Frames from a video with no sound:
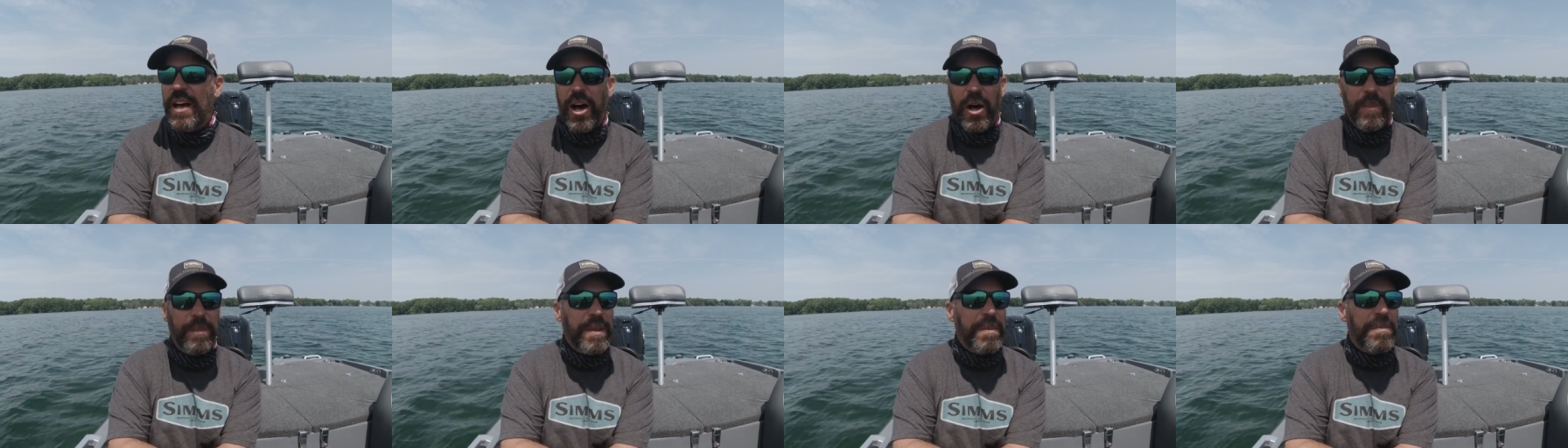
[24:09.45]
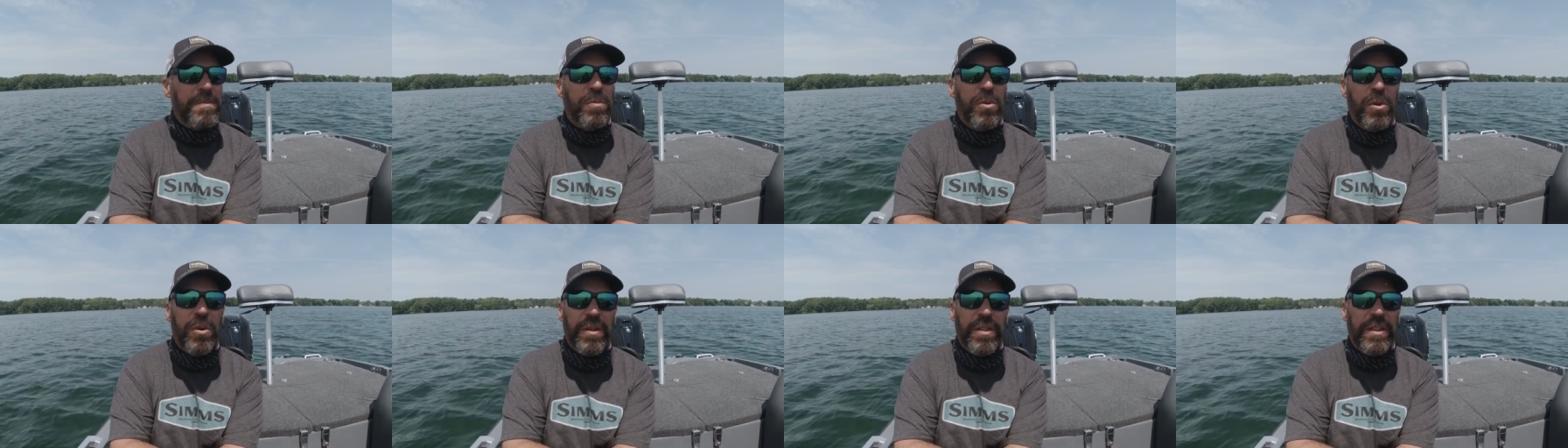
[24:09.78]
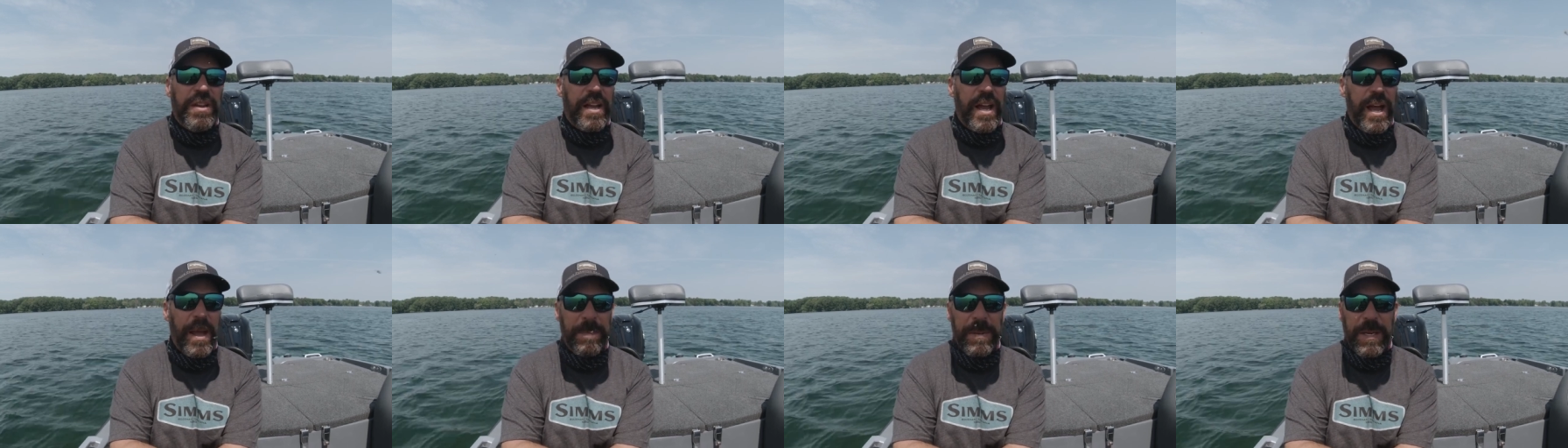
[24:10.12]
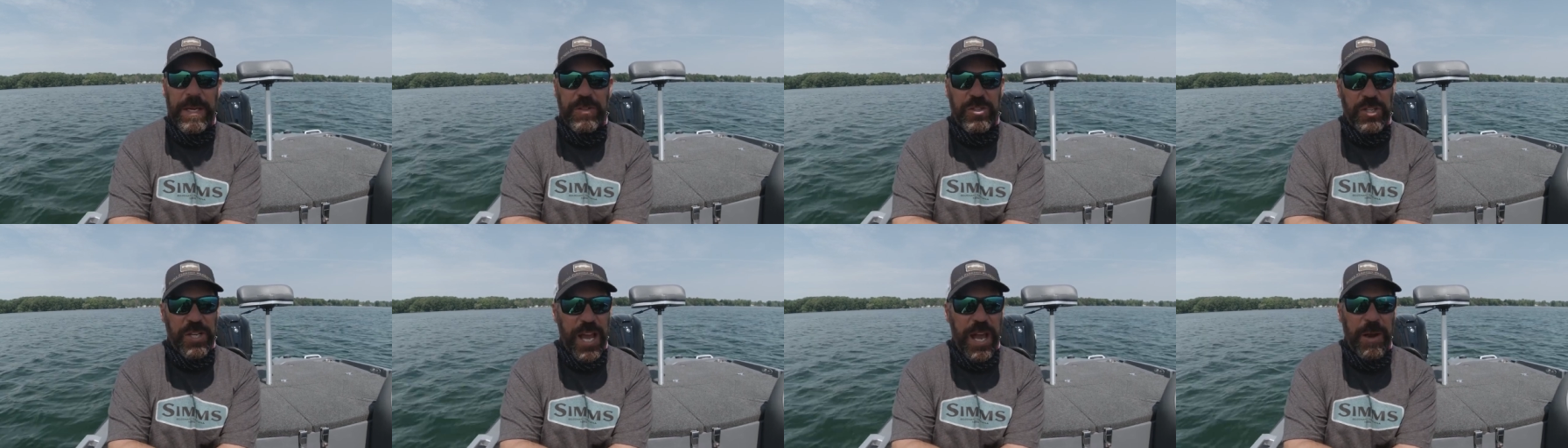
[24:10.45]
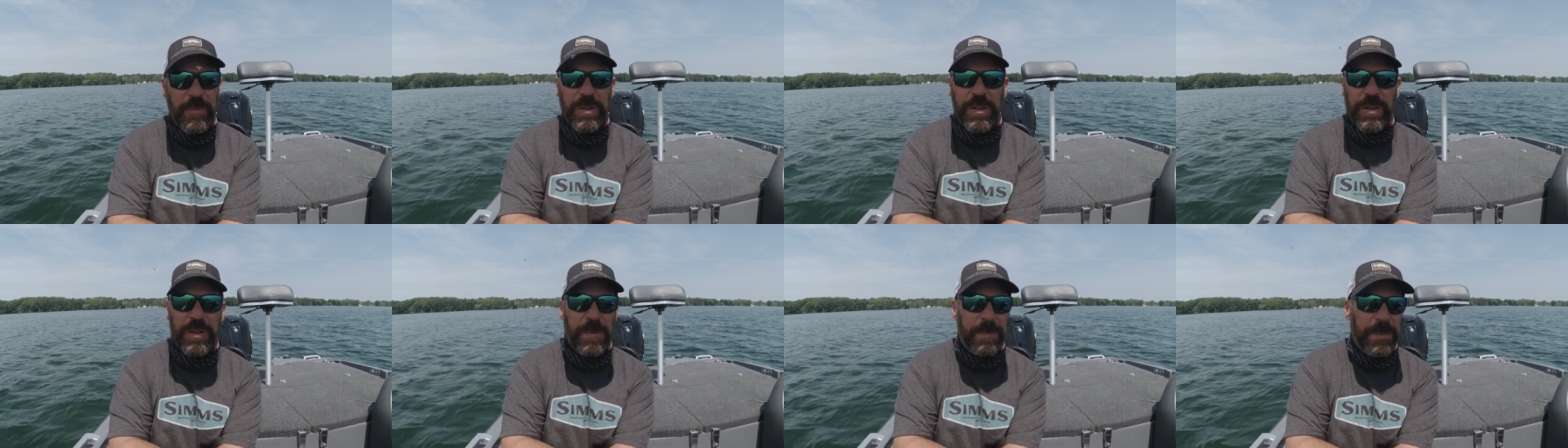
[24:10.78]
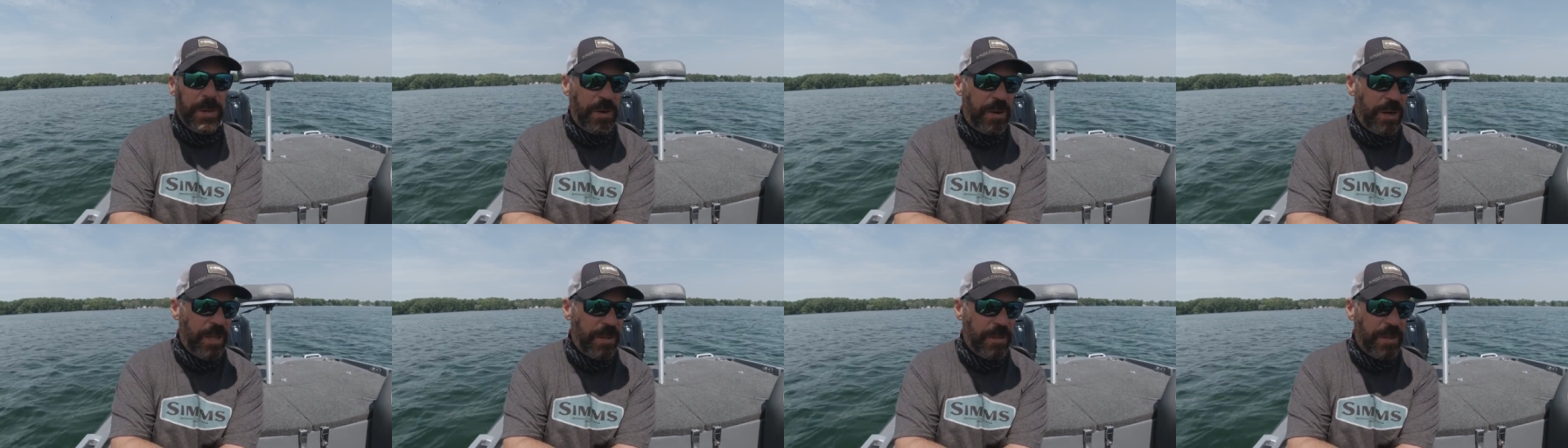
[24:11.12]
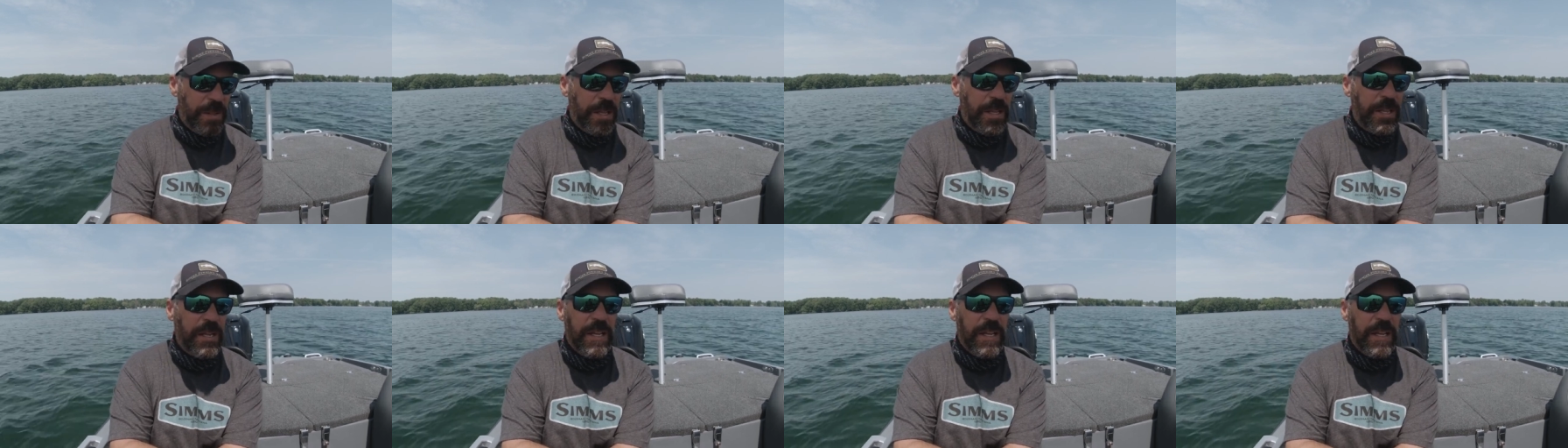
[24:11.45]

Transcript: I'll be more than happy to chat with you about it.